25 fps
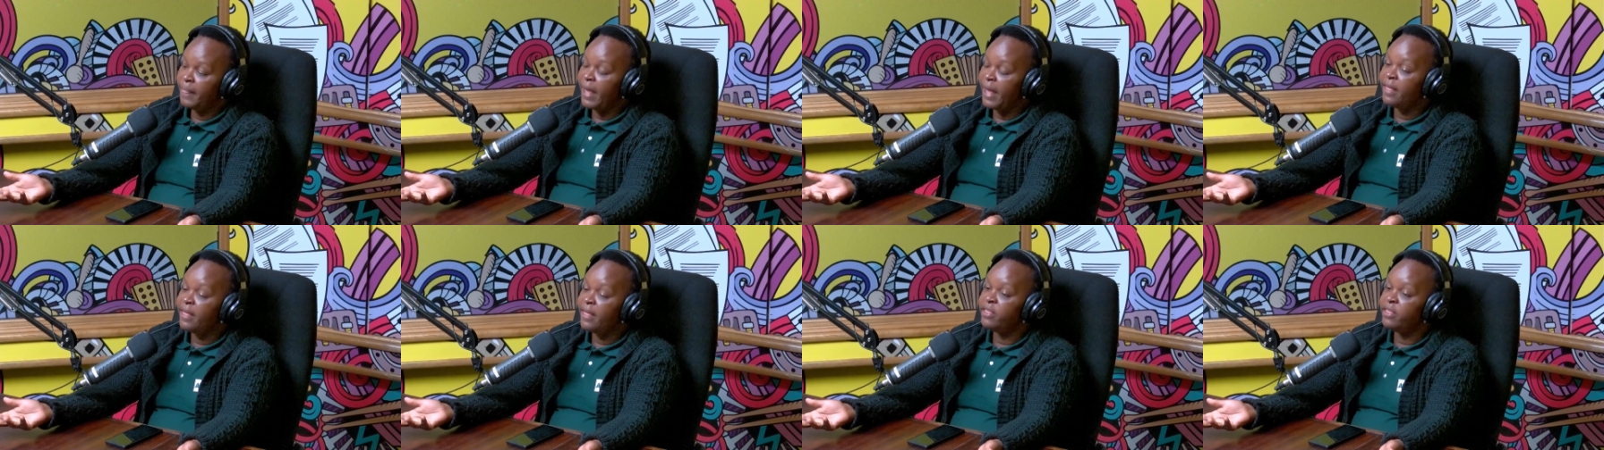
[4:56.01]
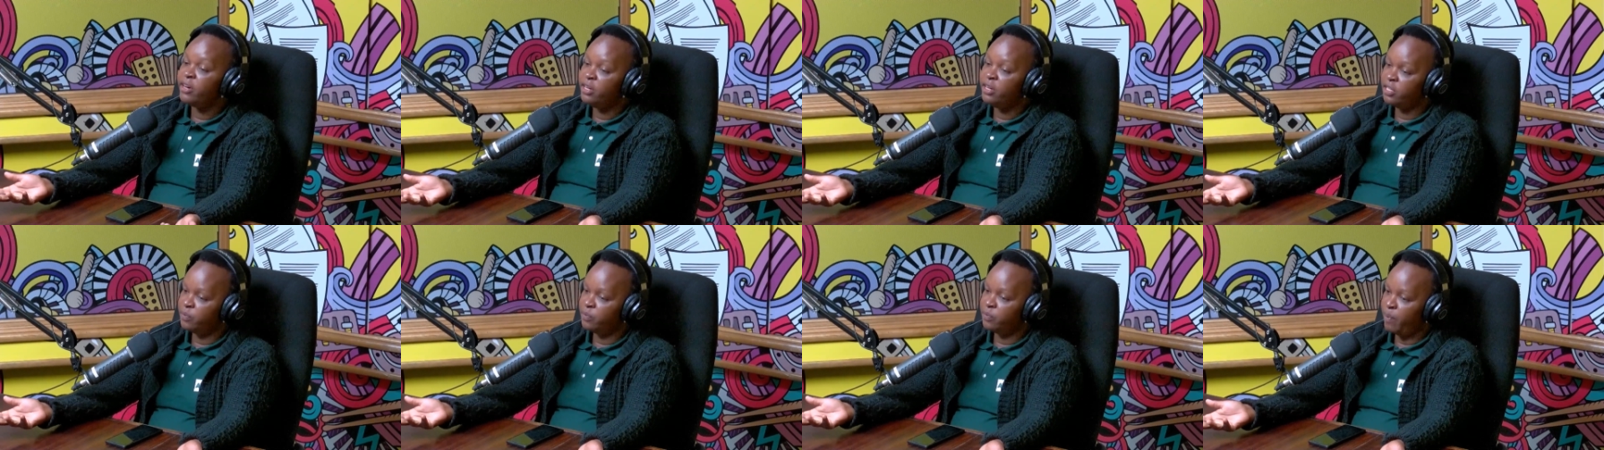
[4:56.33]
and
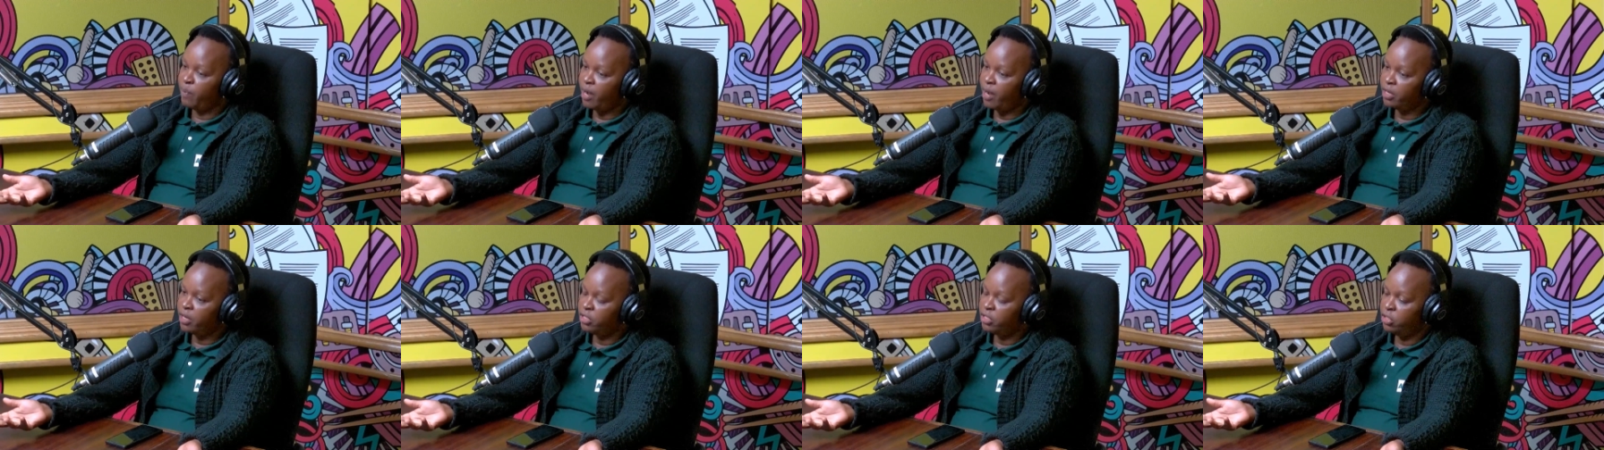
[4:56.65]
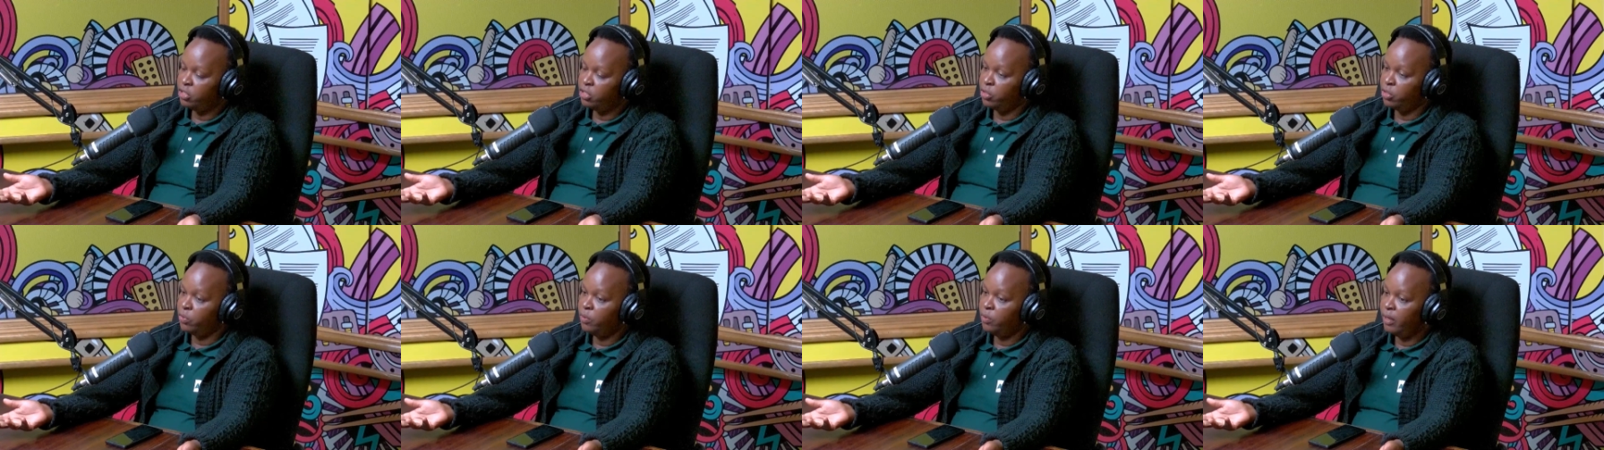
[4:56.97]
they
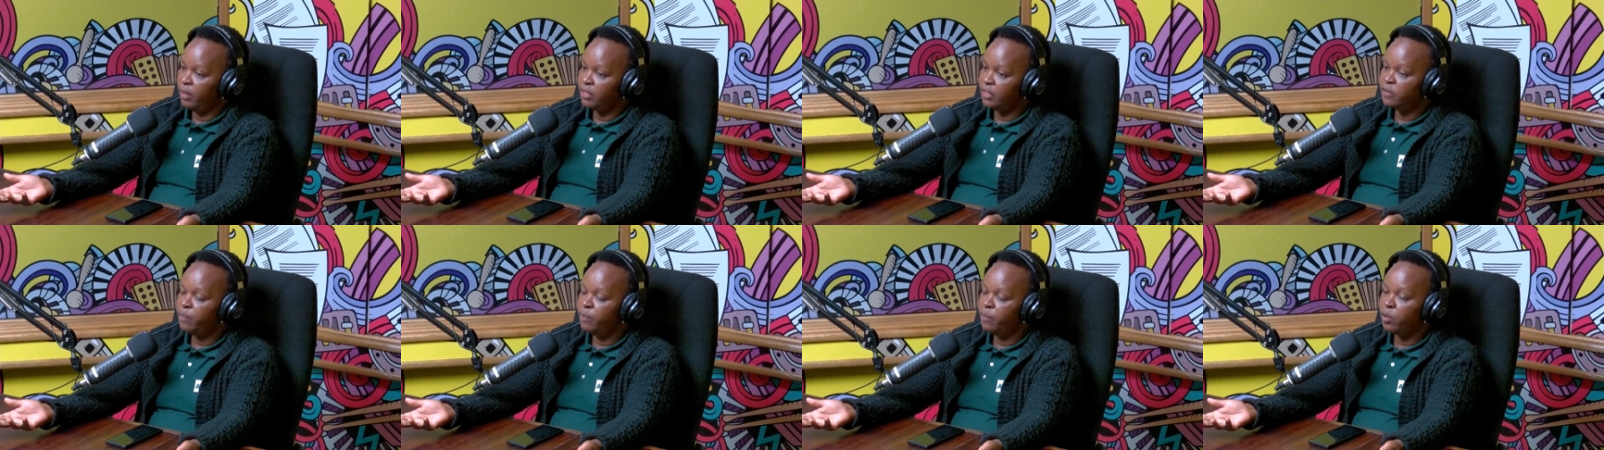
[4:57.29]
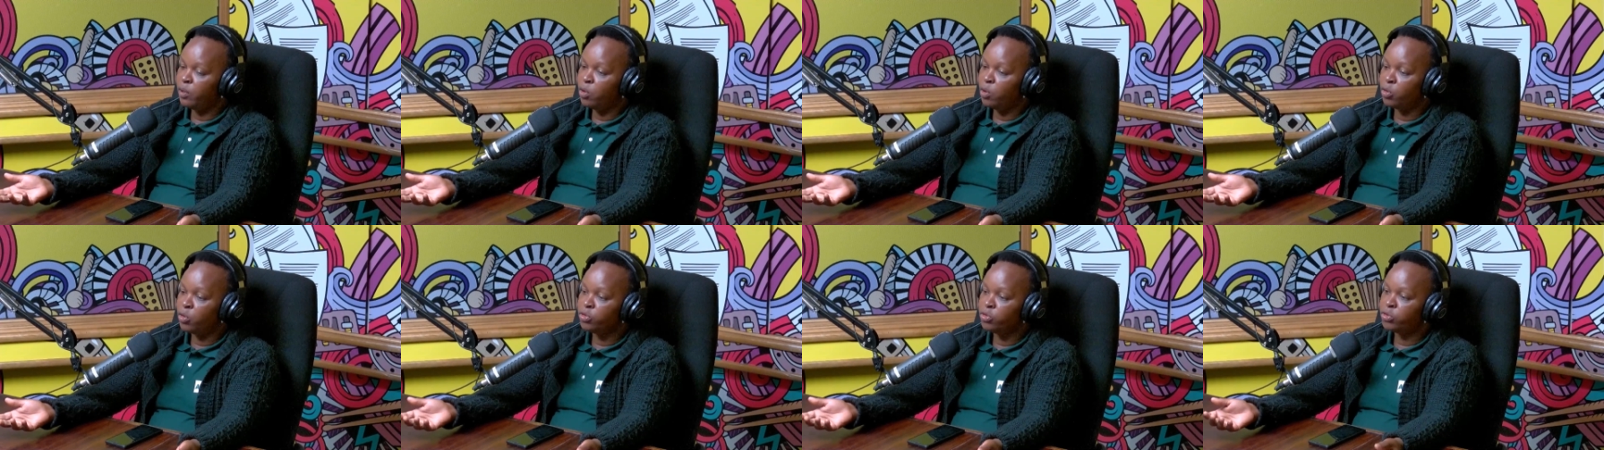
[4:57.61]
respect you it's
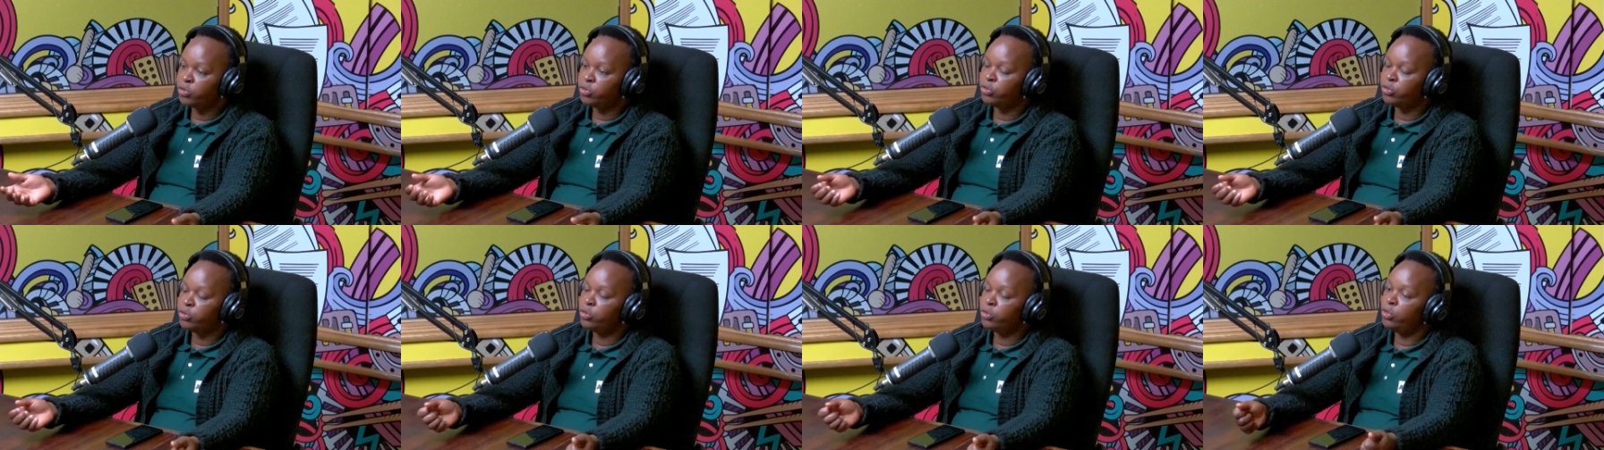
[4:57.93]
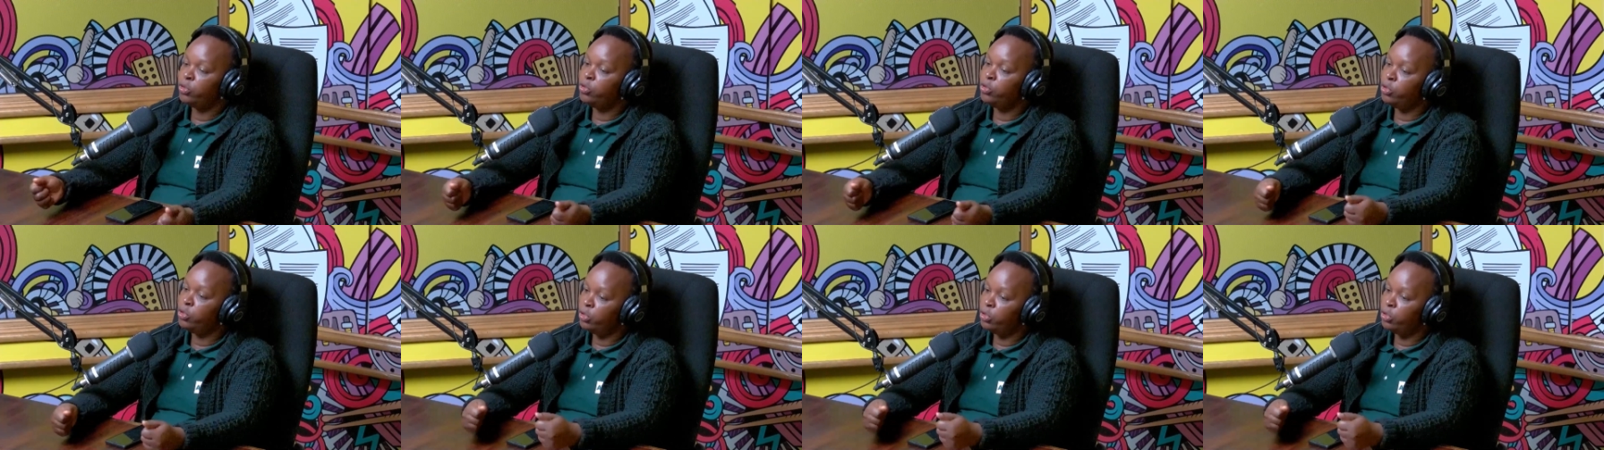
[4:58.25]
because